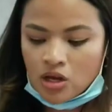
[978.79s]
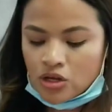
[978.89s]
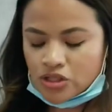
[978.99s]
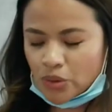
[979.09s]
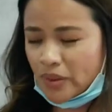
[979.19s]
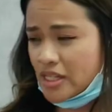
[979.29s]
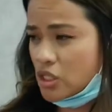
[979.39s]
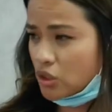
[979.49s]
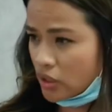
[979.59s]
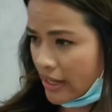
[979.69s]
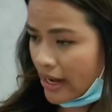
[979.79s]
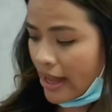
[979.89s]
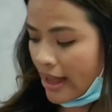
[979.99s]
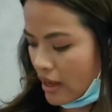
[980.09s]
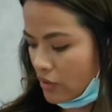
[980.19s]
So we need to look at
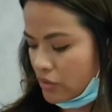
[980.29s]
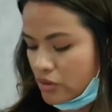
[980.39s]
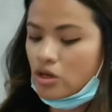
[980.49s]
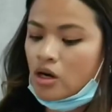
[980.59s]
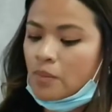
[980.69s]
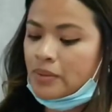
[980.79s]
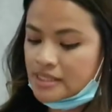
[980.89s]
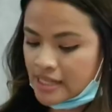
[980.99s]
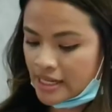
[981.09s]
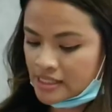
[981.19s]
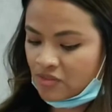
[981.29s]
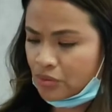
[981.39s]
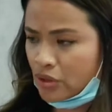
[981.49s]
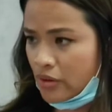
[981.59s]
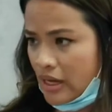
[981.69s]
how those are possessive
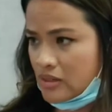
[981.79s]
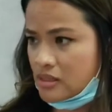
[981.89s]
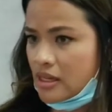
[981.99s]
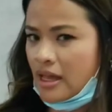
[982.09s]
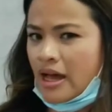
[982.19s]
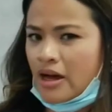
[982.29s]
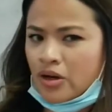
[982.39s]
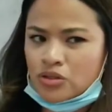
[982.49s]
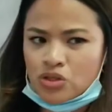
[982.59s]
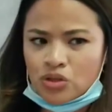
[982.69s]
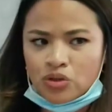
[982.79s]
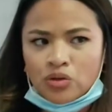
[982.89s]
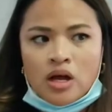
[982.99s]
pronouns. Okay, how do,